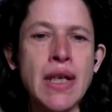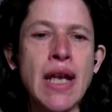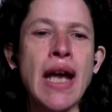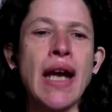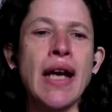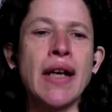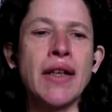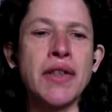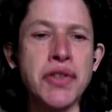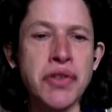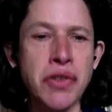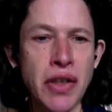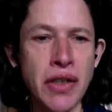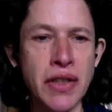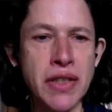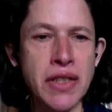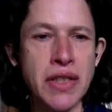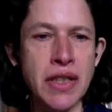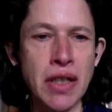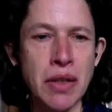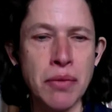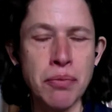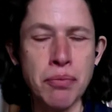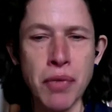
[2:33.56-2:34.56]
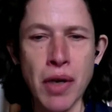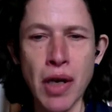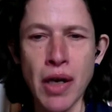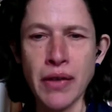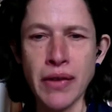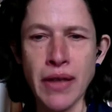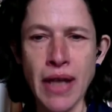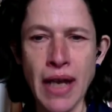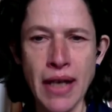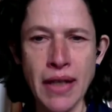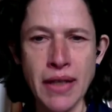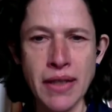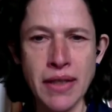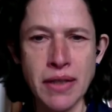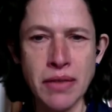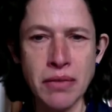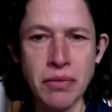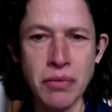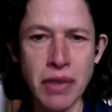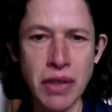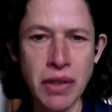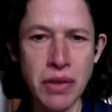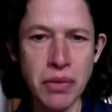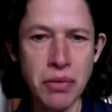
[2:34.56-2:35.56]
and trying to combine that
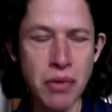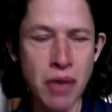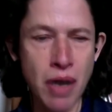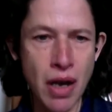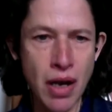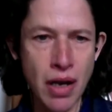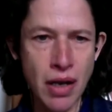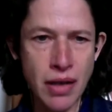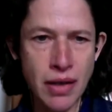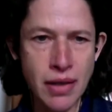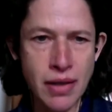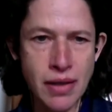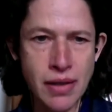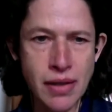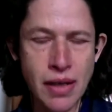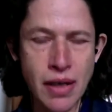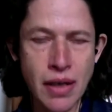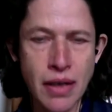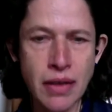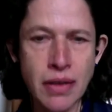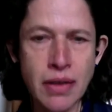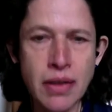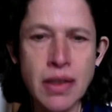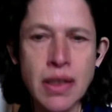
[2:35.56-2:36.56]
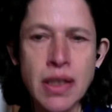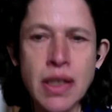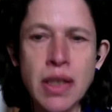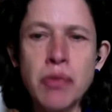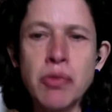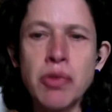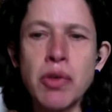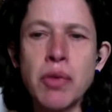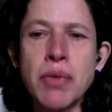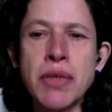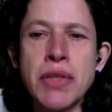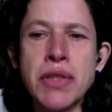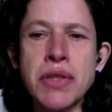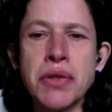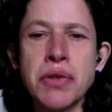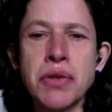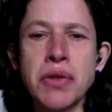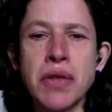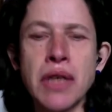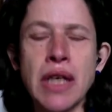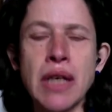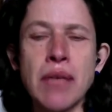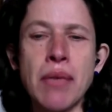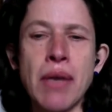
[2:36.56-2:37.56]
with work. So we'll be
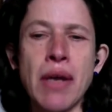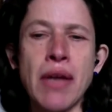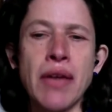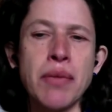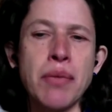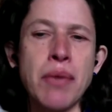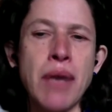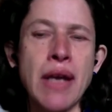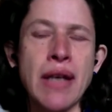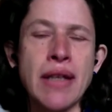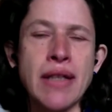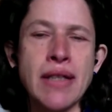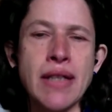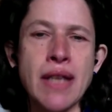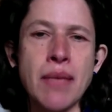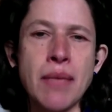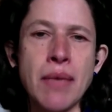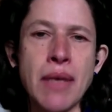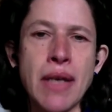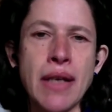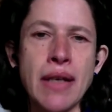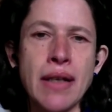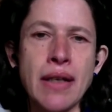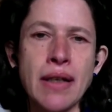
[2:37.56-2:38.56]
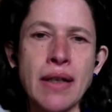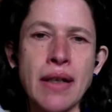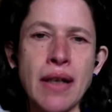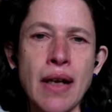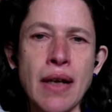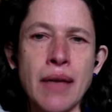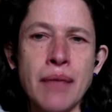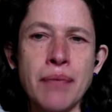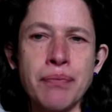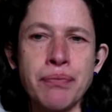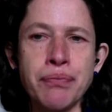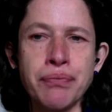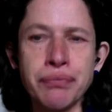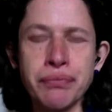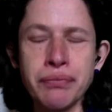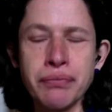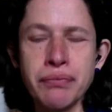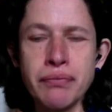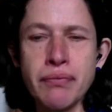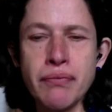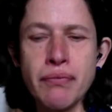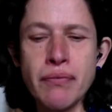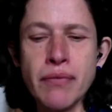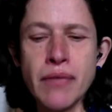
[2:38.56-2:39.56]
talking about the pandemic
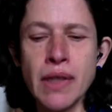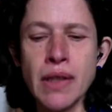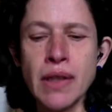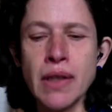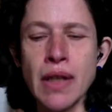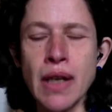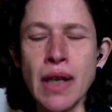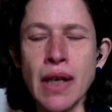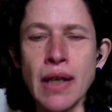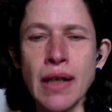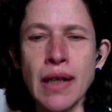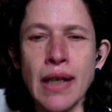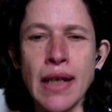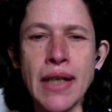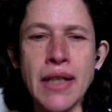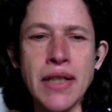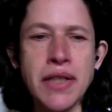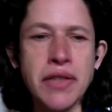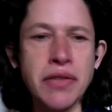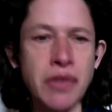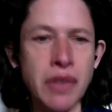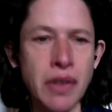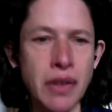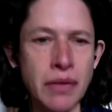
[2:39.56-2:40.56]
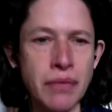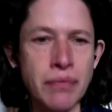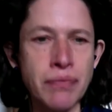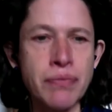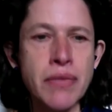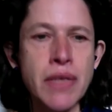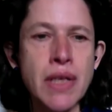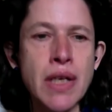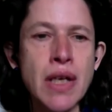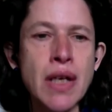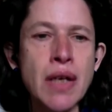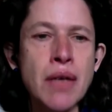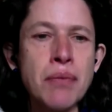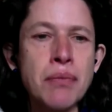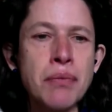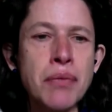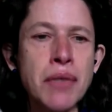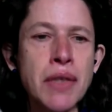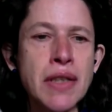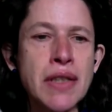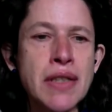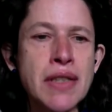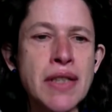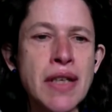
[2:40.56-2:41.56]
later on.
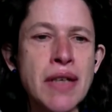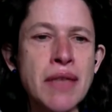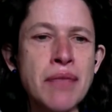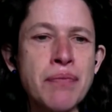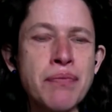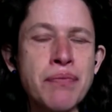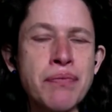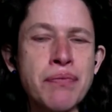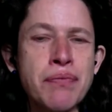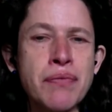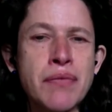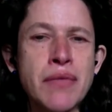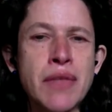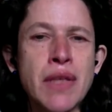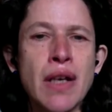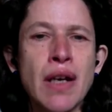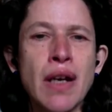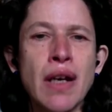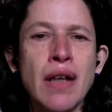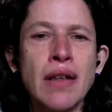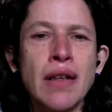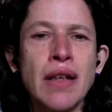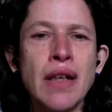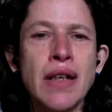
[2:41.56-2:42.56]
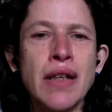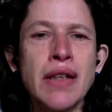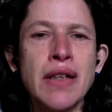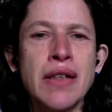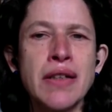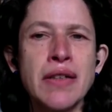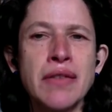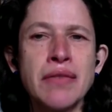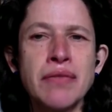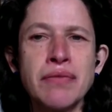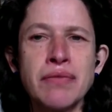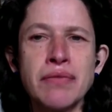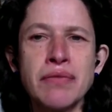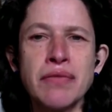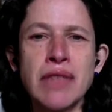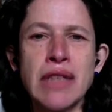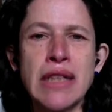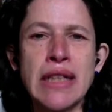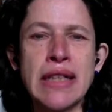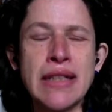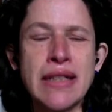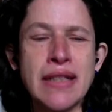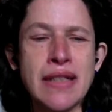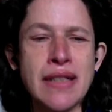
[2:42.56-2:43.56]
But I'd like you
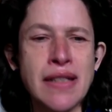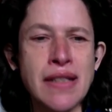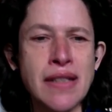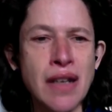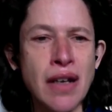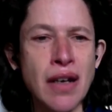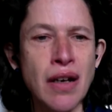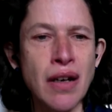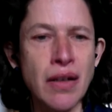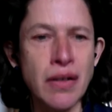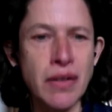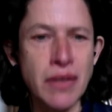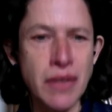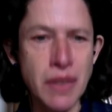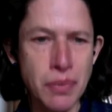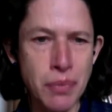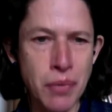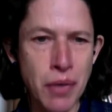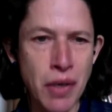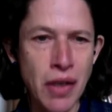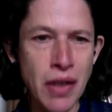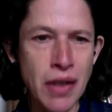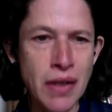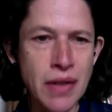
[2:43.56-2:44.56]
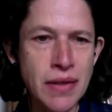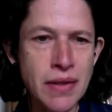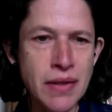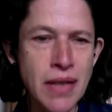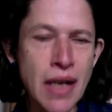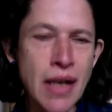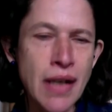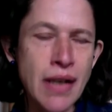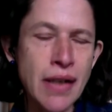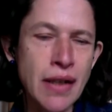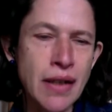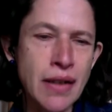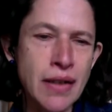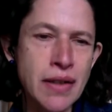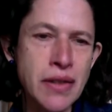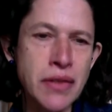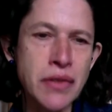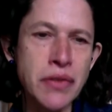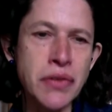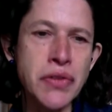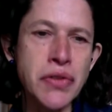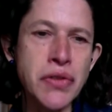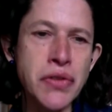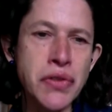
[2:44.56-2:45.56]
really to start by telling us
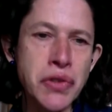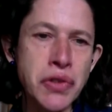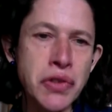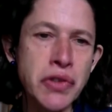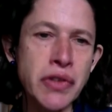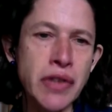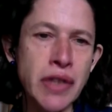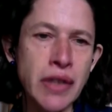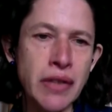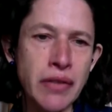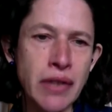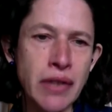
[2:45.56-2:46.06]
your story,